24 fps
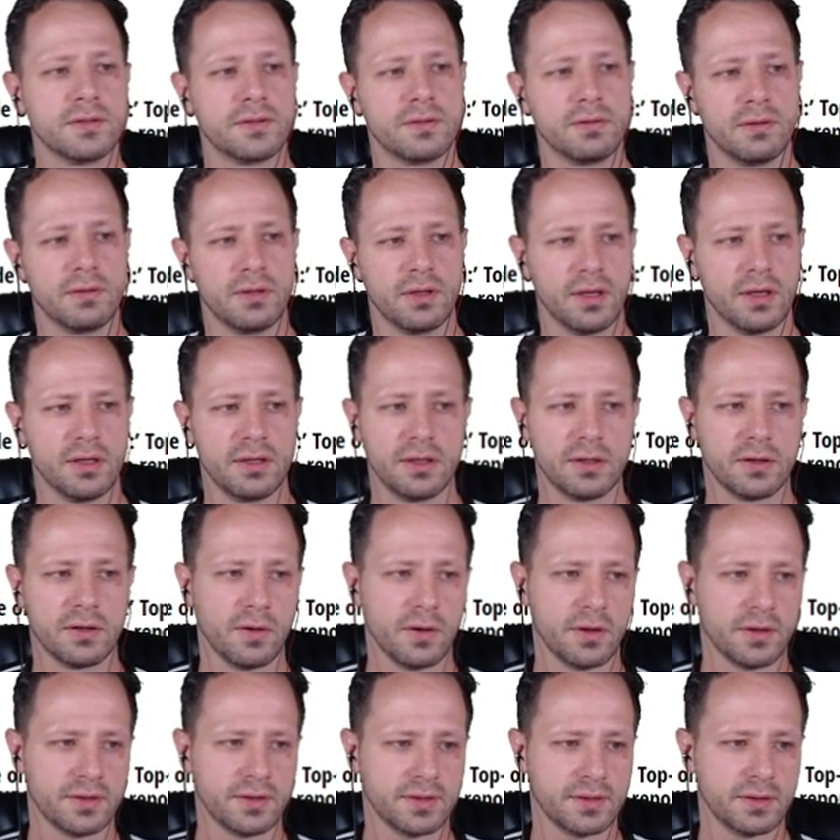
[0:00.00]
to the
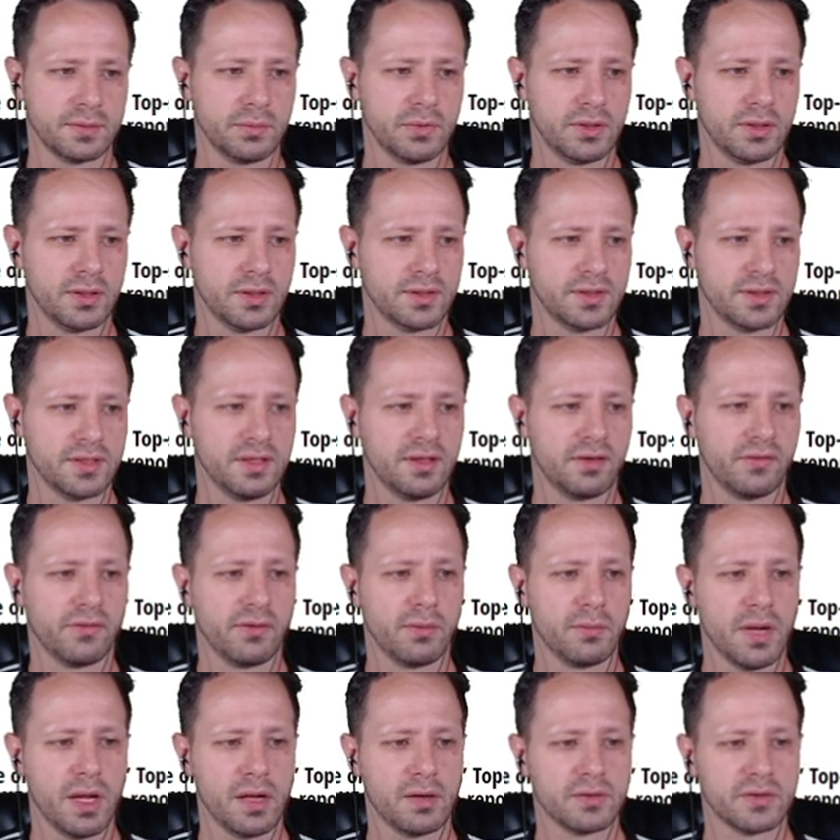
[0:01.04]
Antichrist because he's
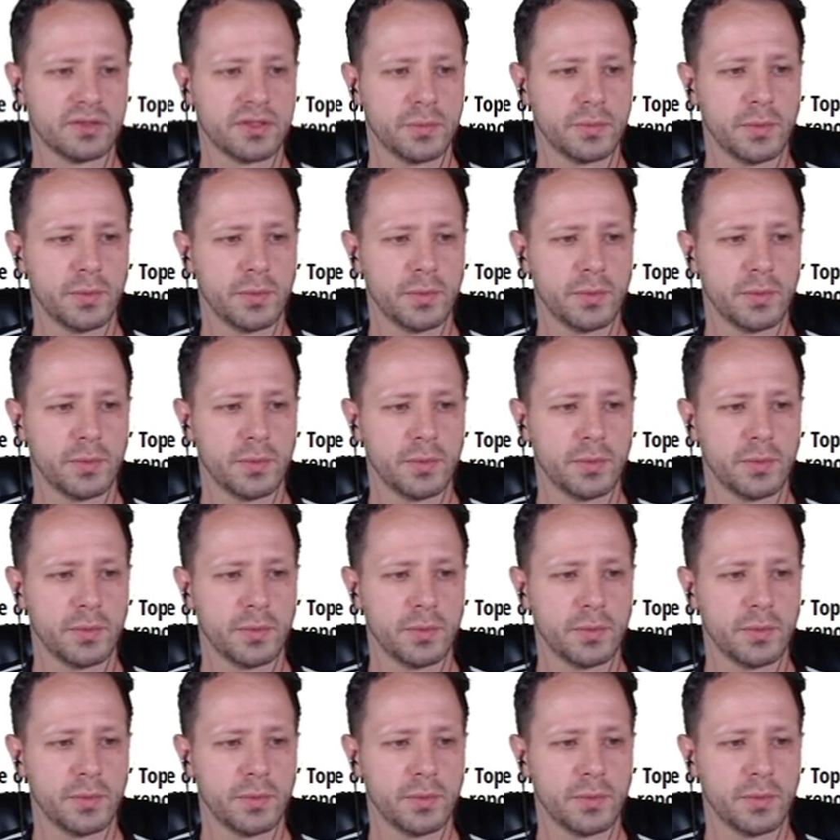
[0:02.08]
from outer